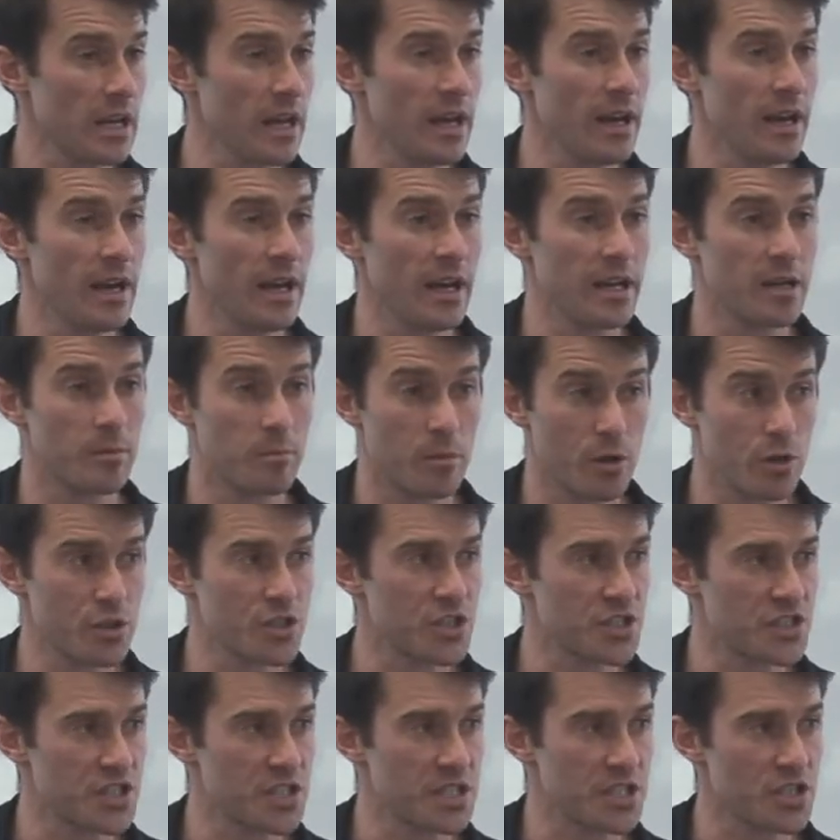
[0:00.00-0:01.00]
uh, and
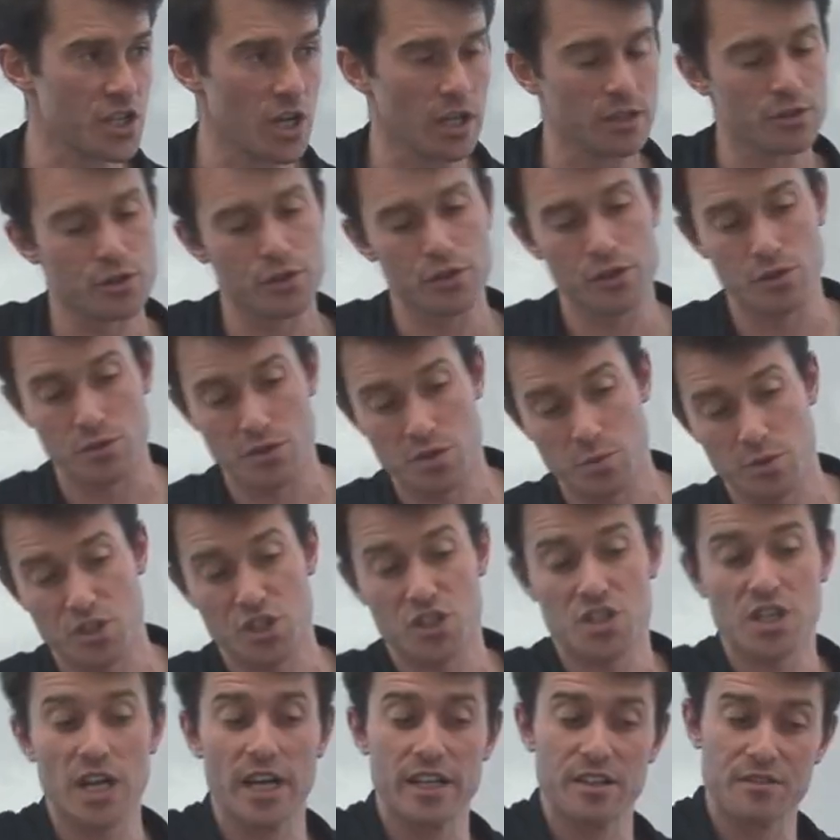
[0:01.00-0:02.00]
emergency shelter use, which is
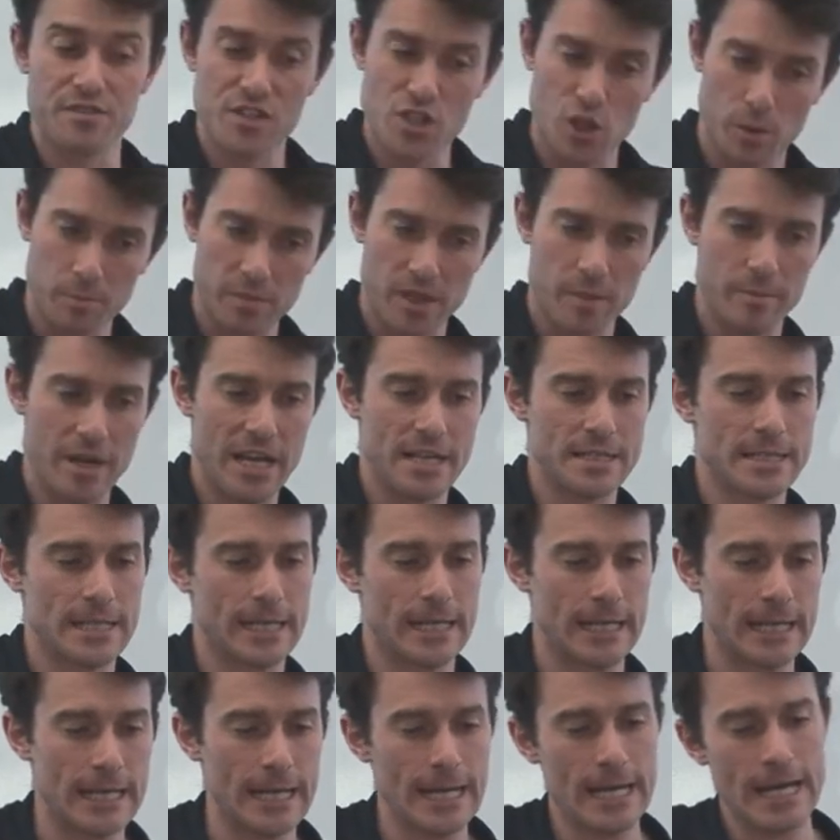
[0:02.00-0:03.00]
kind of supplementing
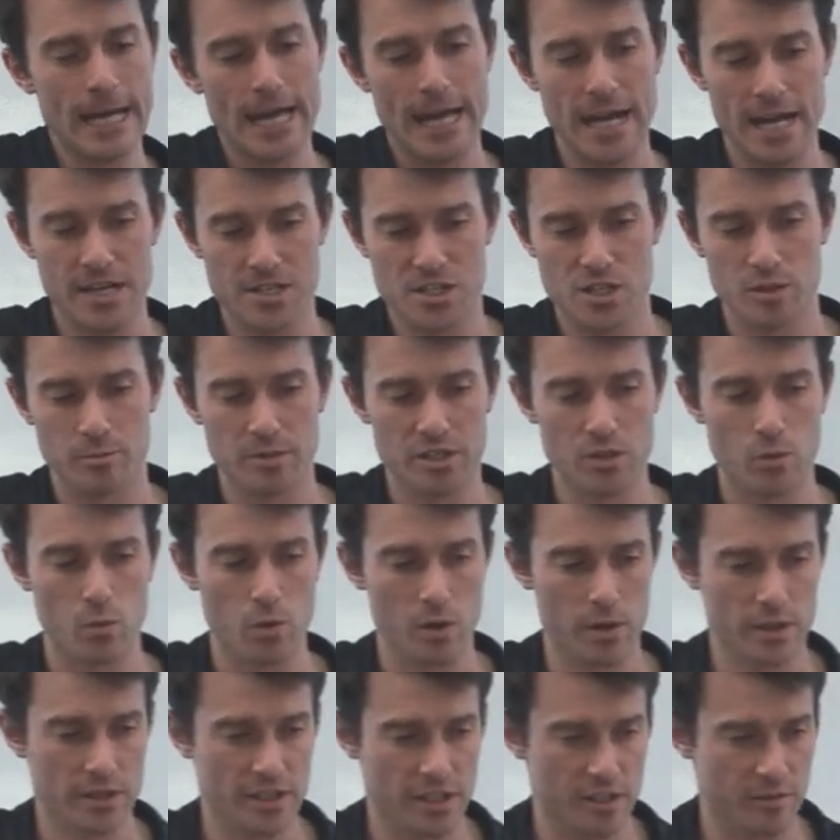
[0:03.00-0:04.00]
uh, some of the
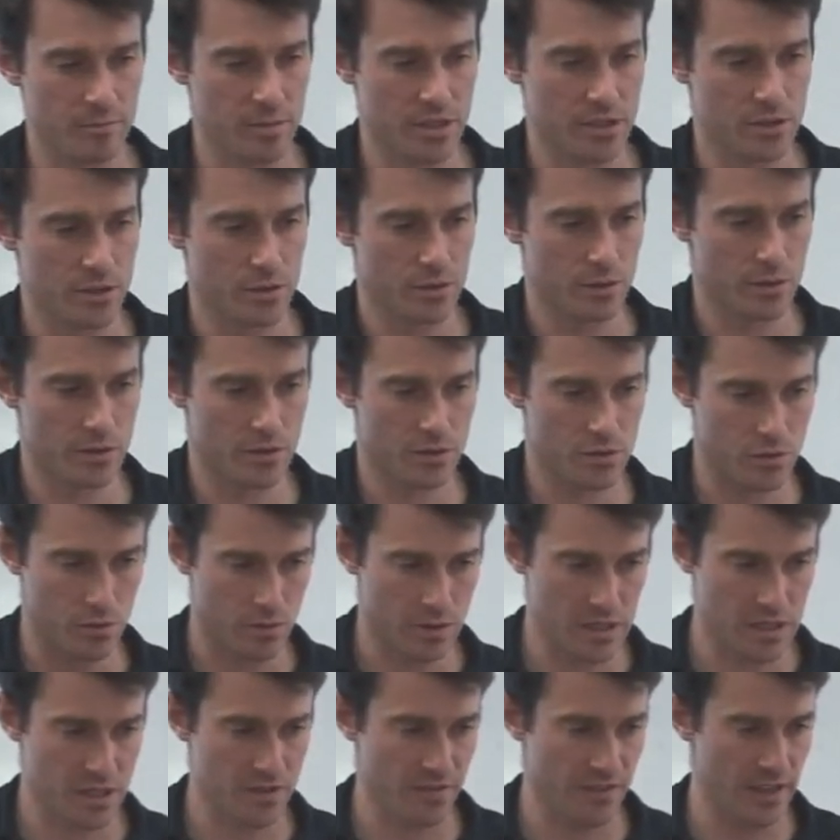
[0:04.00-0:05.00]
work that I've been doing through
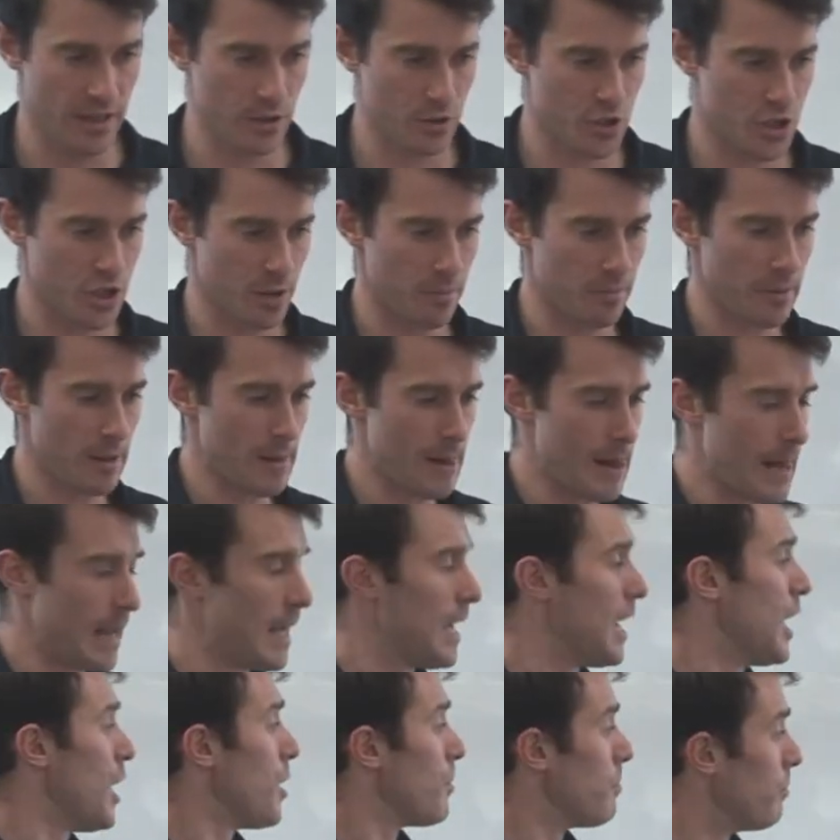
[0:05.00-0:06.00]
this fellowship
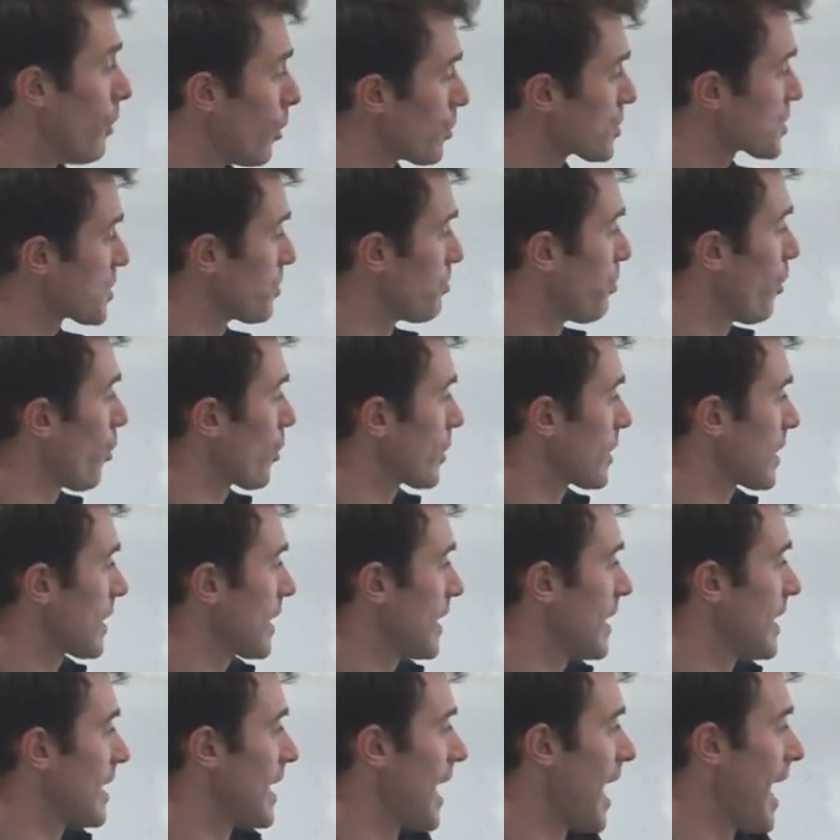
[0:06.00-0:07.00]
most
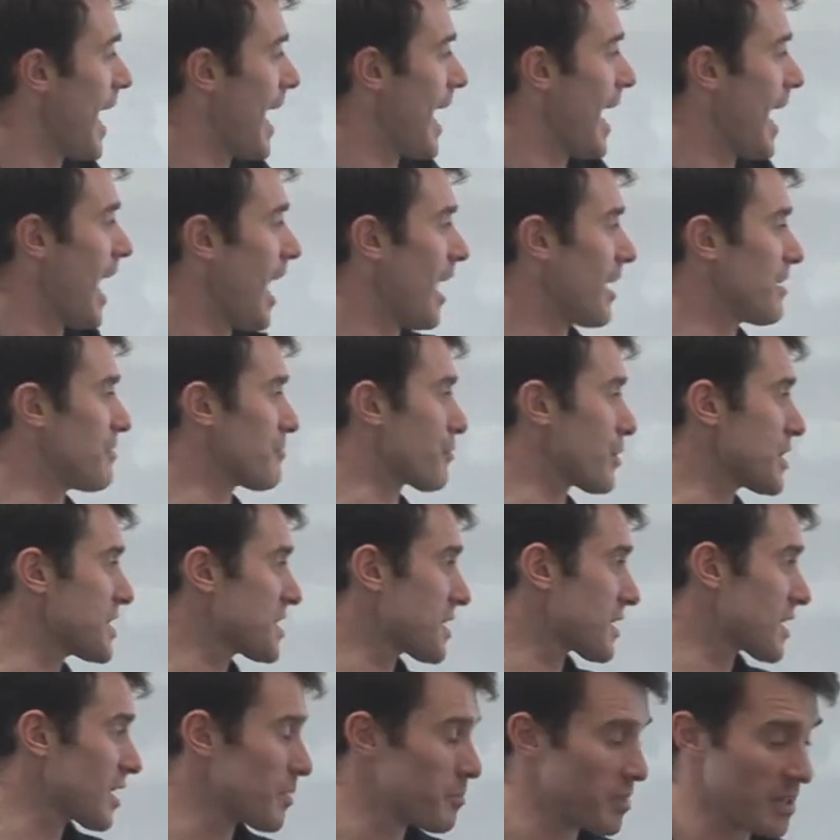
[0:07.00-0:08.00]
importantly, uh, I've
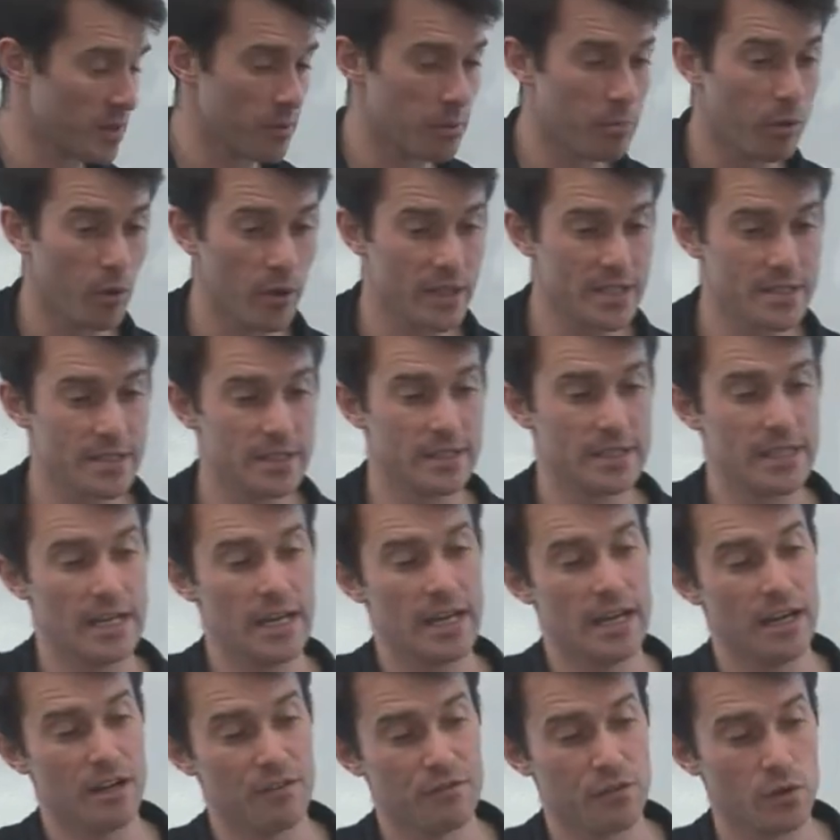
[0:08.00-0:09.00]
recently been appointed
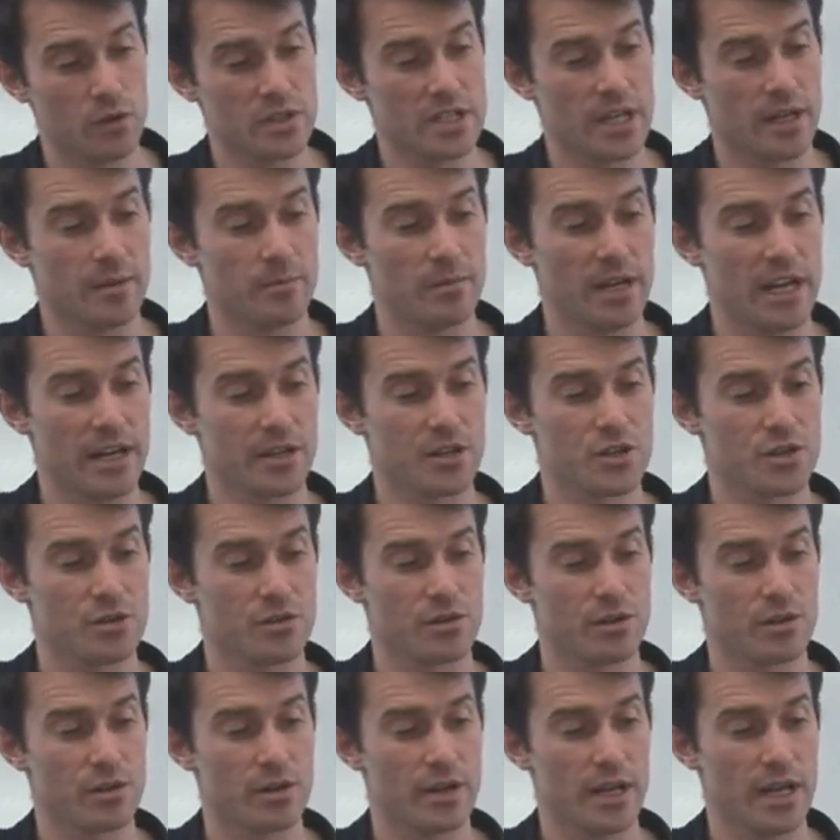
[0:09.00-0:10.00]
uh, a full-time
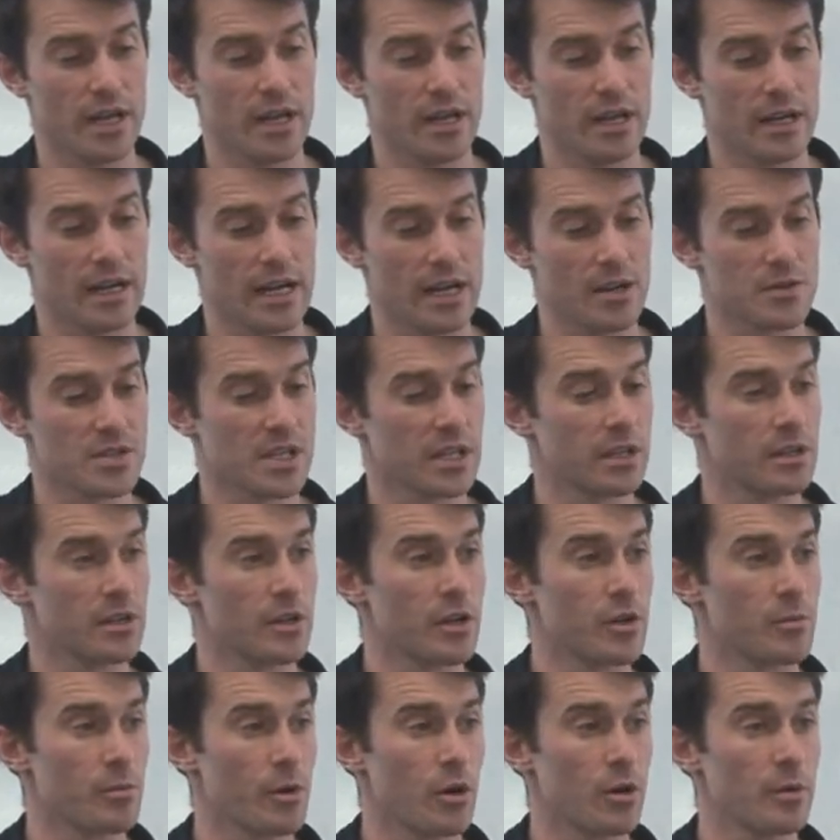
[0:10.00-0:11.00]
lecturer in Housing and Re
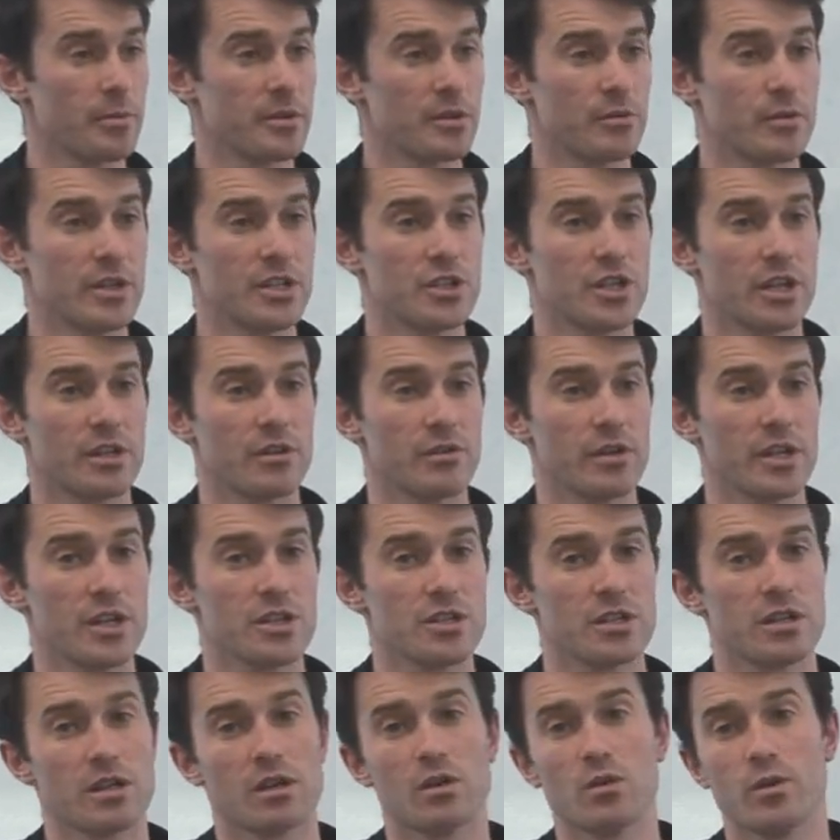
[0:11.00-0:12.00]
Urban
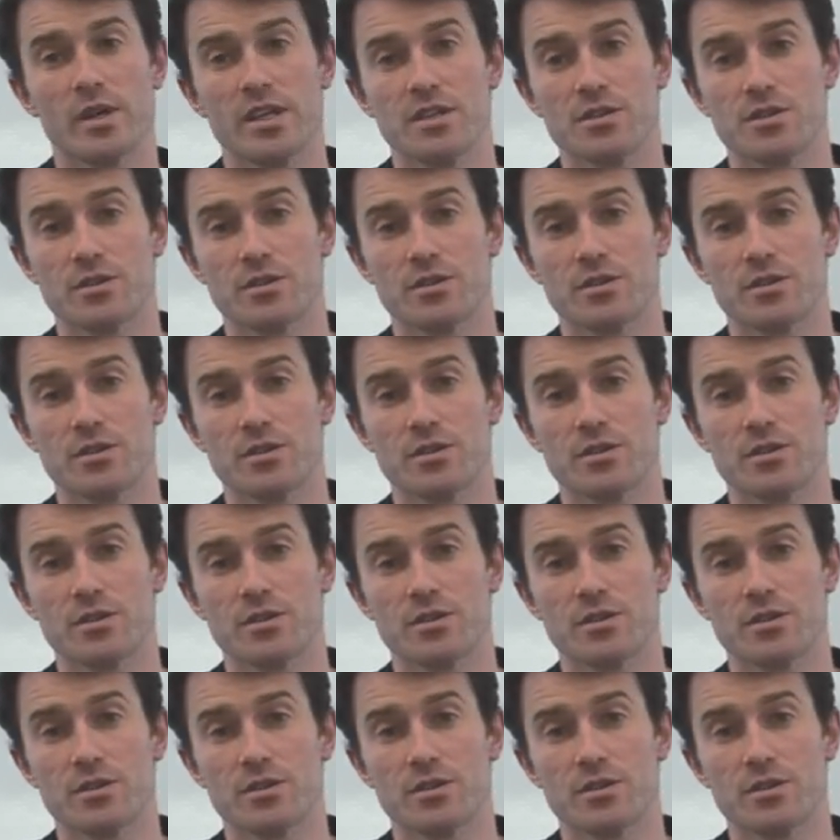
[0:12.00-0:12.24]
Regeneration at Queen's